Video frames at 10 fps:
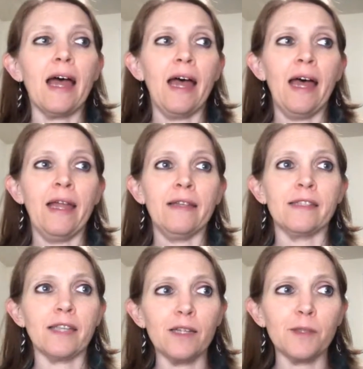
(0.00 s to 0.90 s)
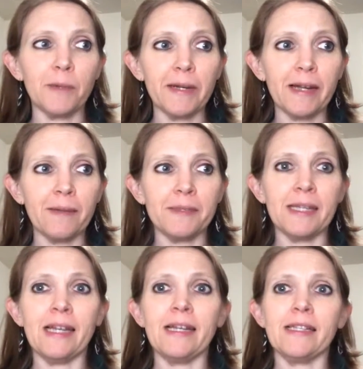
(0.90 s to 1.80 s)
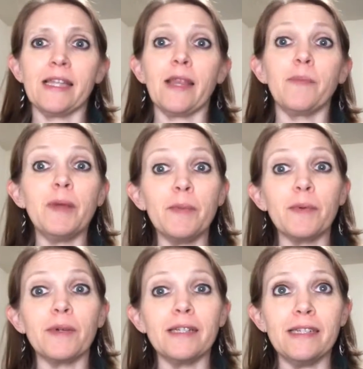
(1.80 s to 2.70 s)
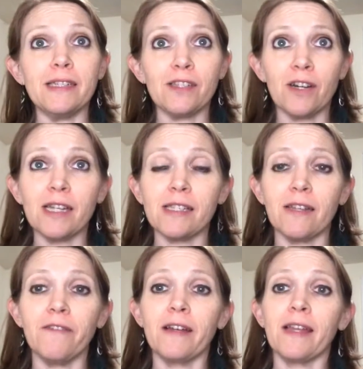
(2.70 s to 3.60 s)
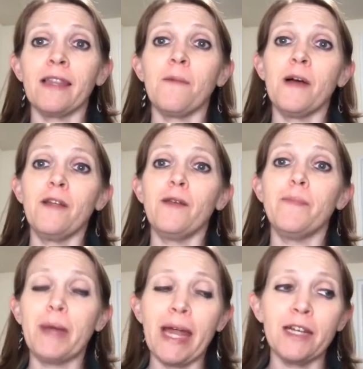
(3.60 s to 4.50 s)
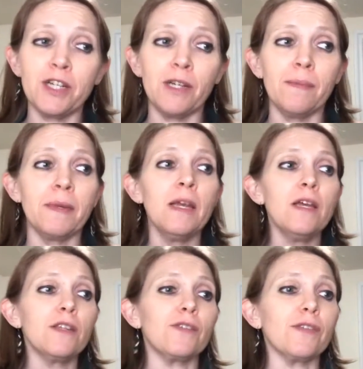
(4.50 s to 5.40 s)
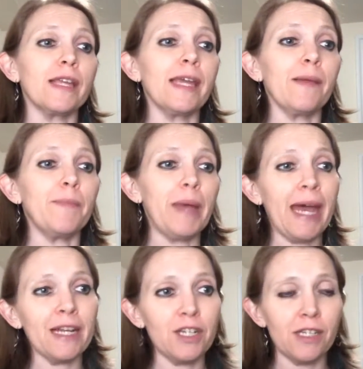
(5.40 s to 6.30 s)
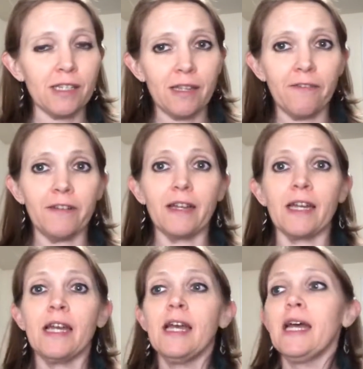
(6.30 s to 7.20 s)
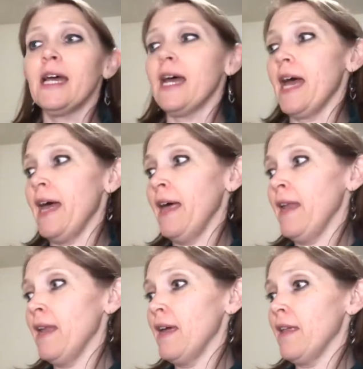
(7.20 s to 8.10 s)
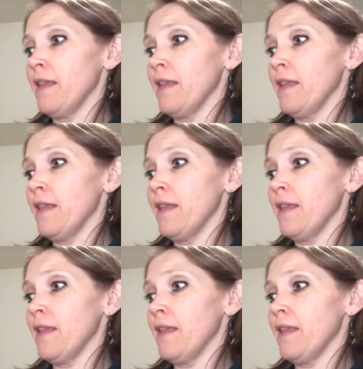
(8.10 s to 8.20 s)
And Salisbury comes in and is like, the people really distrust Suffolk and they want you to banish him. So the king banishes Suffolk, and